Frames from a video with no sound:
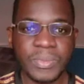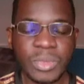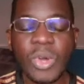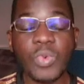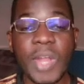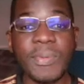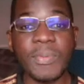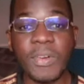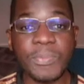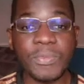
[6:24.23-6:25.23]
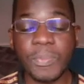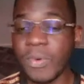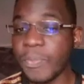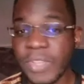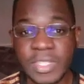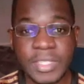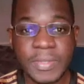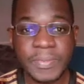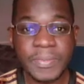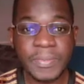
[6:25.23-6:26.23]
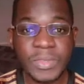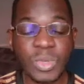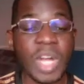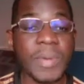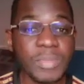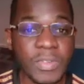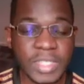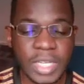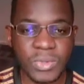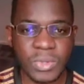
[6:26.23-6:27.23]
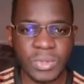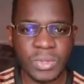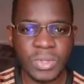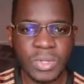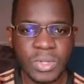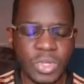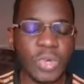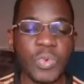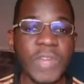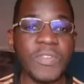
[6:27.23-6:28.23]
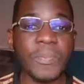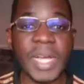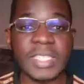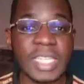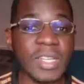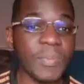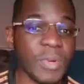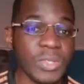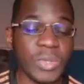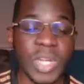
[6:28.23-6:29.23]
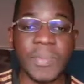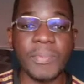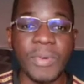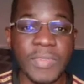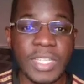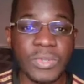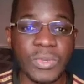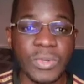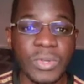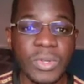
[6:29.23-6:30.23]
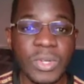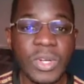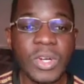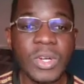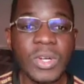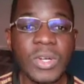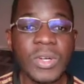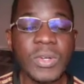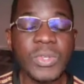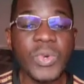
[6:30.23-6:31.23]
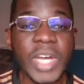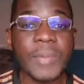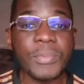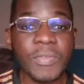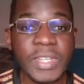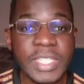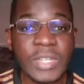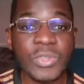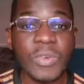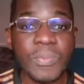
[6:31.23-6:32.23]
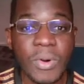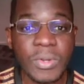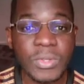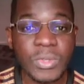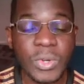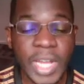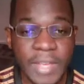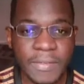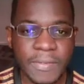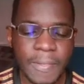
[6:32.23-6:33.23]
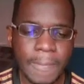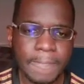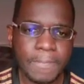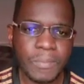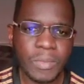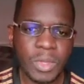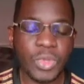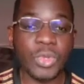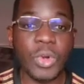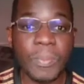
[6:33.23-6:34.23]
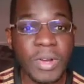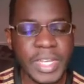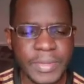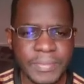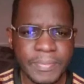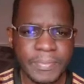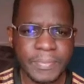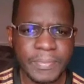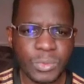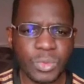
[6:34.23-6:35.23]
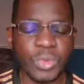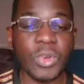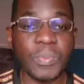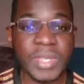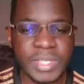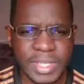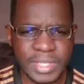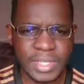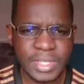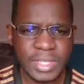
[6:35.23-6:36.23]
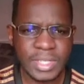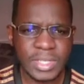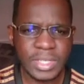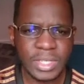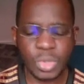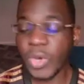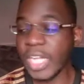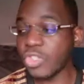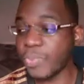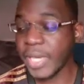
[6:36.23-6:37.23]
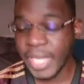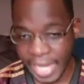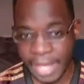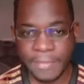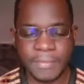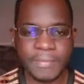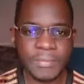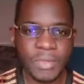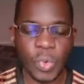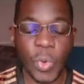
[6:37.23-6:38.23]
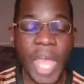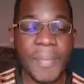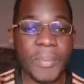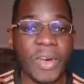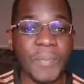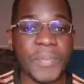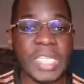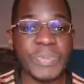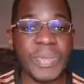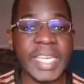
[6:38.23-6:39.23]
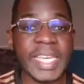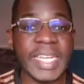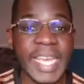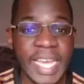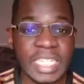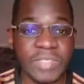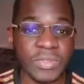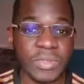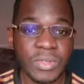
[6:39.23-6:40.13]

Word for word: Don't wait for, for prophets to come and prophesy to you. Don't wait for pastors or apostles to come and prophesy to you. You can prophesy to your, to your life, to your body, to your business. You can speak life where people have been speaking negative,